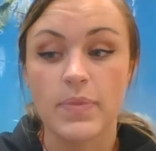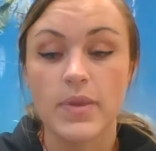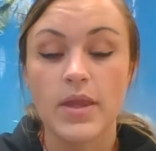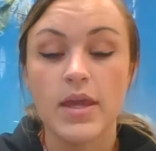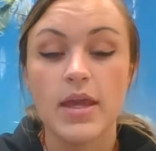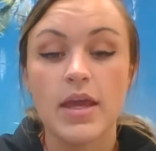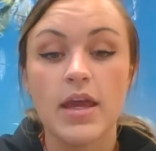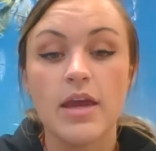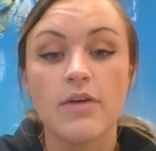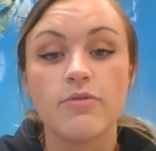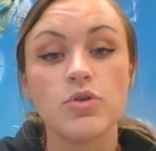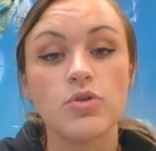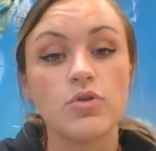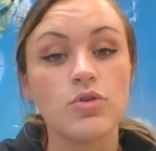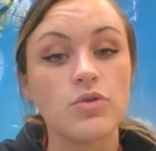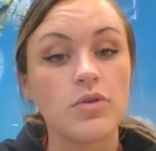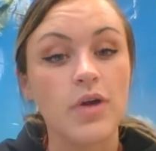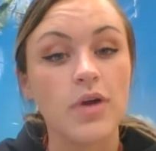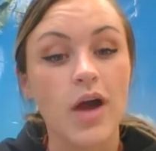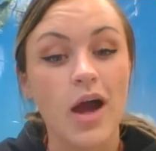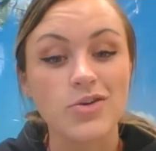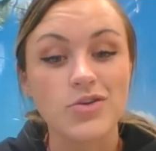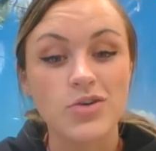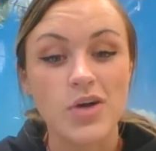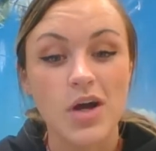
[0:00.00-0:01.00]
If you do
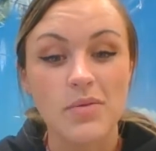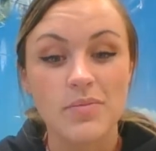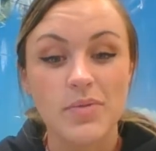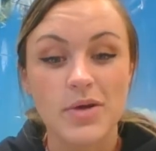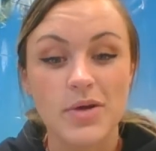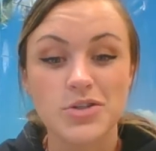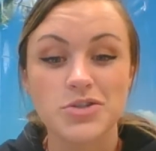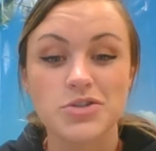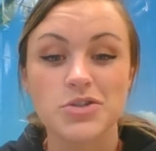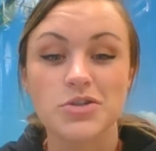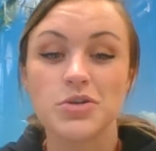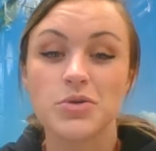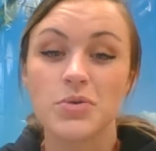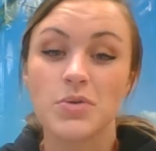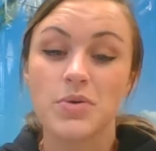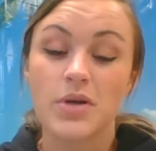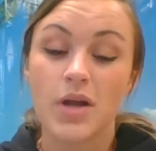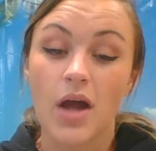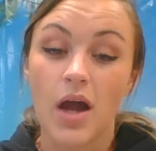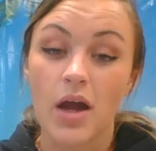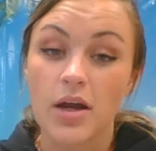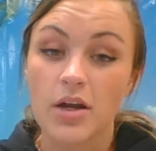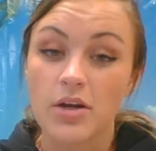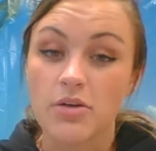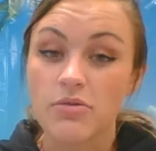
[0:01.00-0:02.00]
not draw a picture, you are
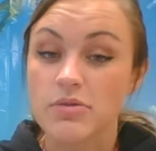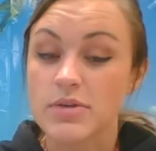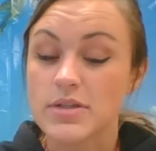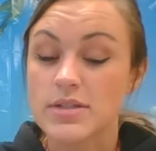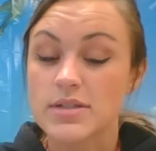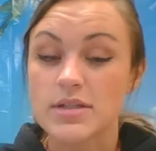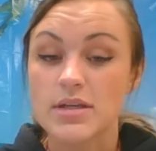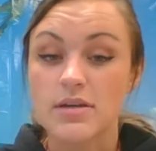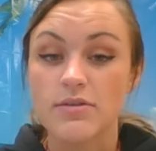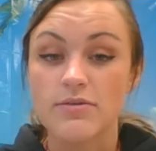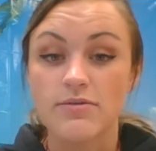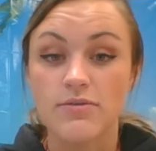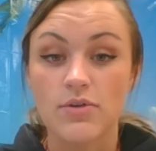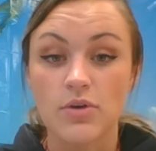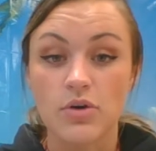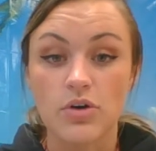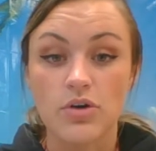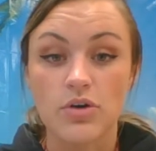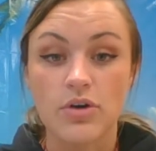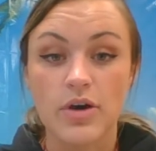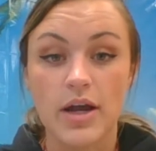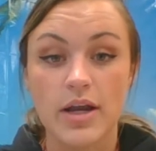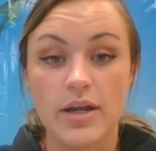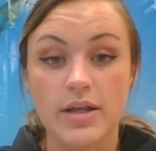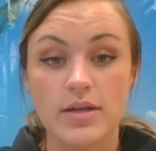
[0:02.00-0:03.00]
not going to receive full
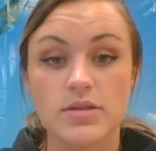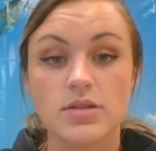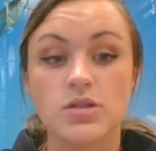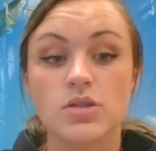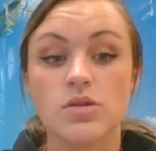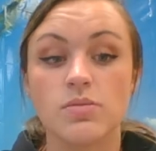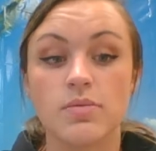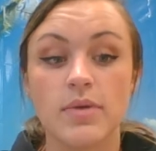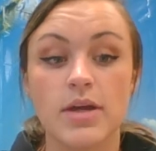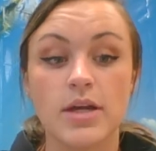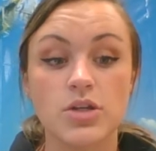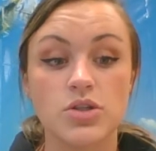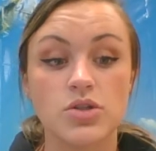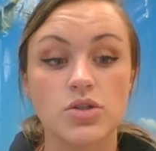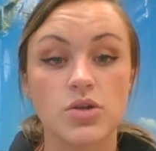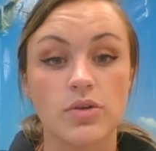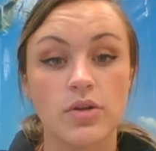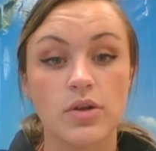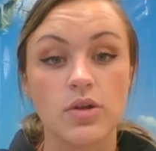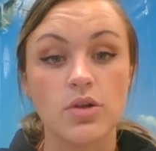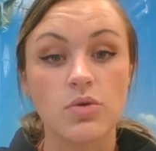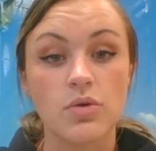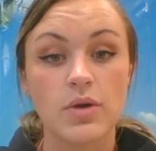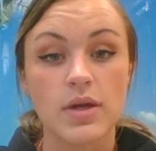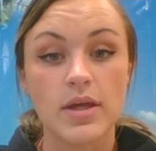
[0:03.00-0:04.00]
credit. So make sure that
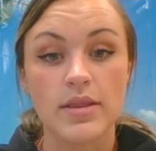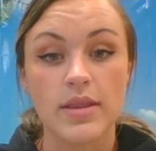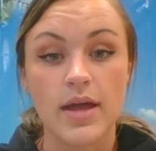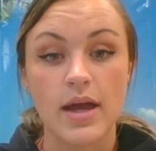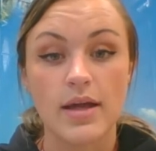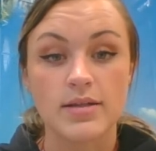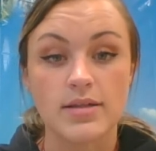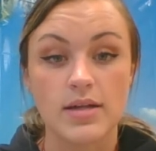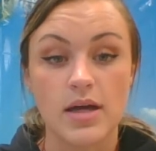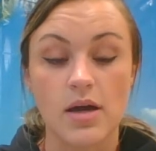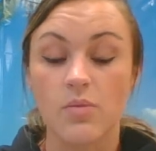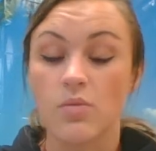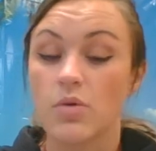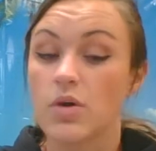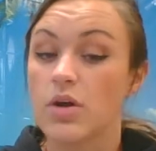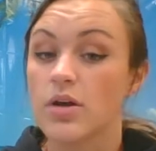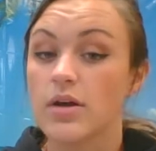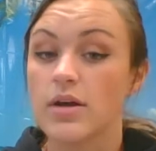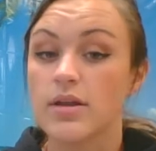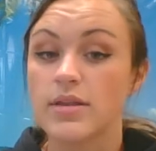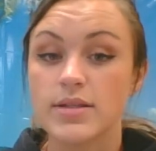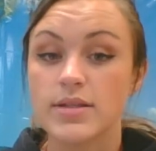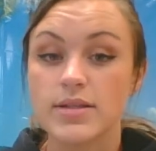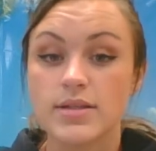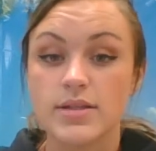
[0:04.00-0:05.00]
you get that done. We are
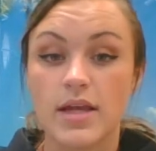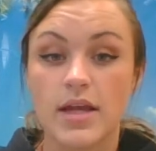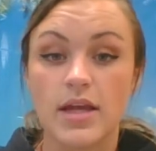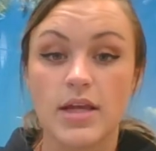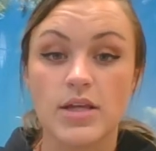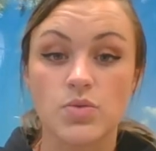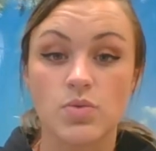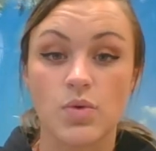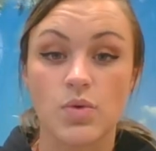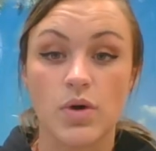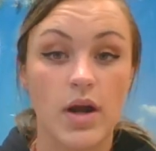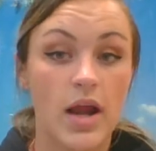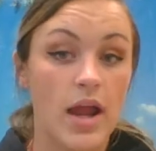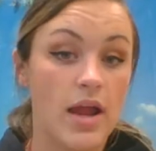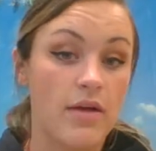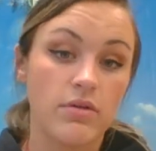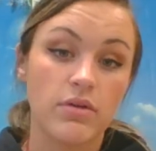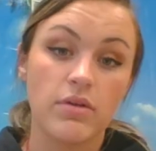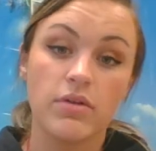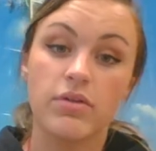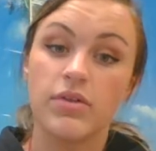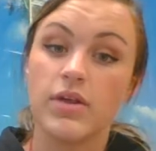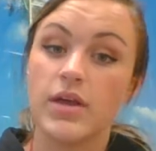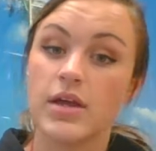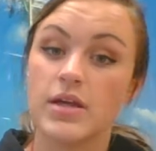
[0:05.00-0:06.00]
in the stage where
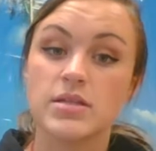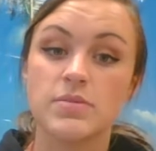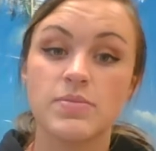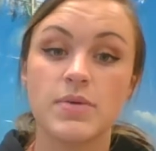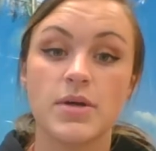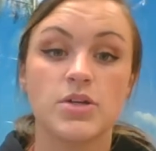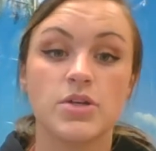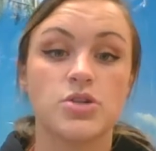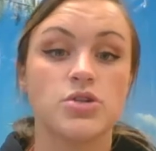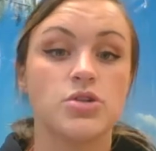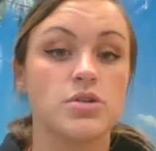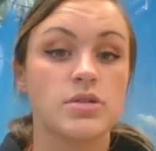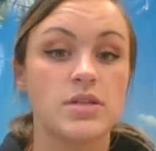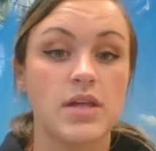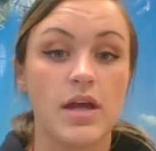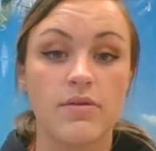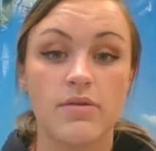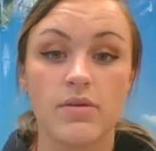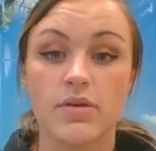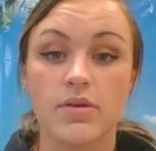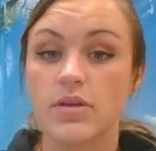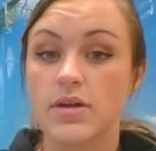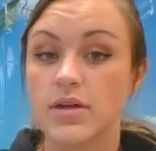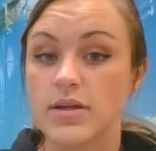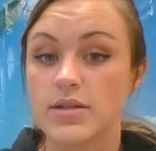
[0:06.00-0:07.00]
everything is pictures,
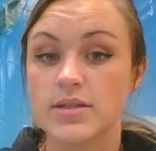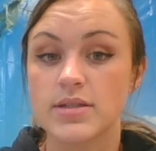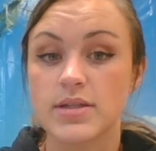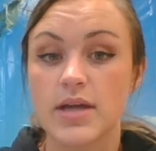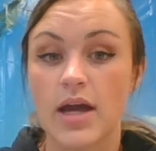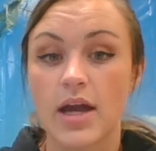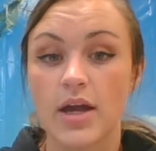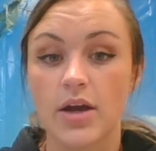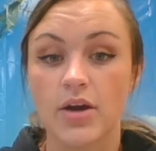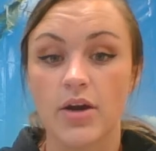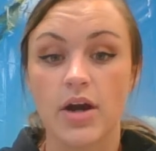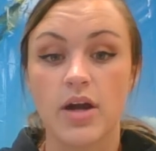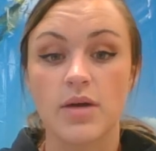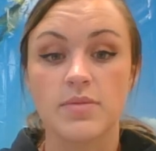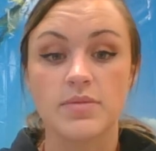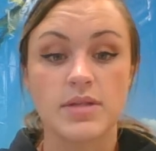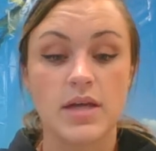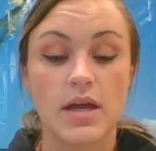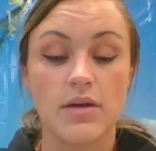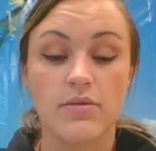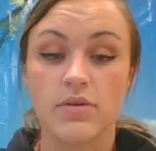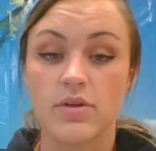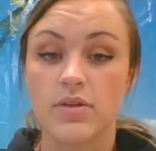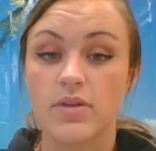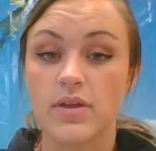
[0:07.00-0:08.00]
everything is diagrams,
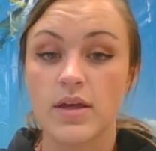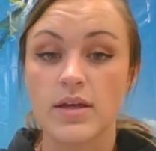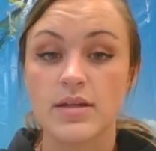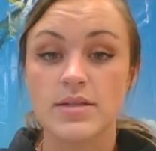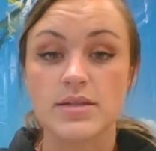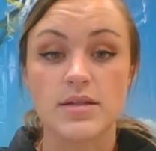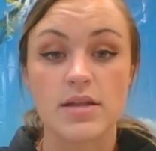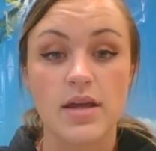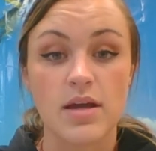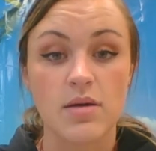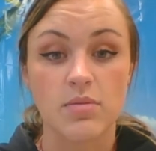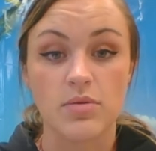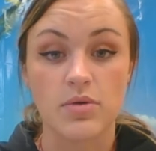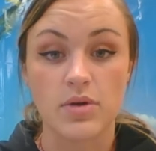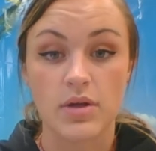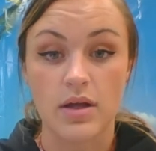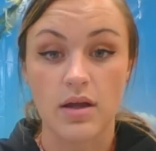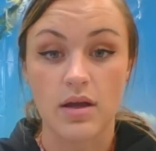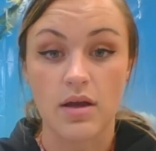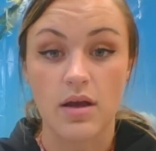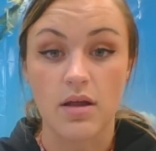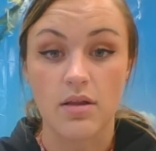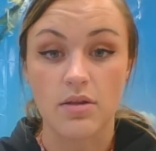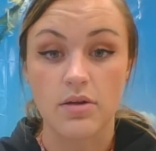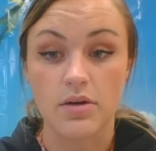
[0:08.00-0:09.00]
everything is labeled and
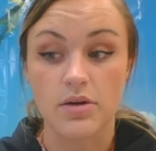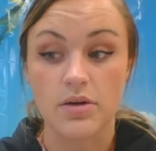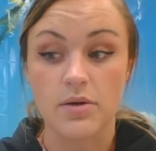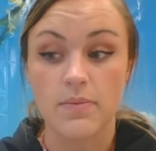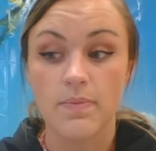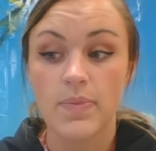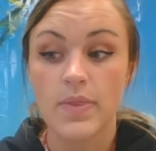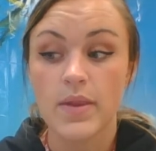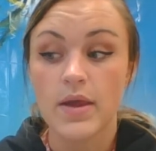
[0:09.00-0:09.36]
colored.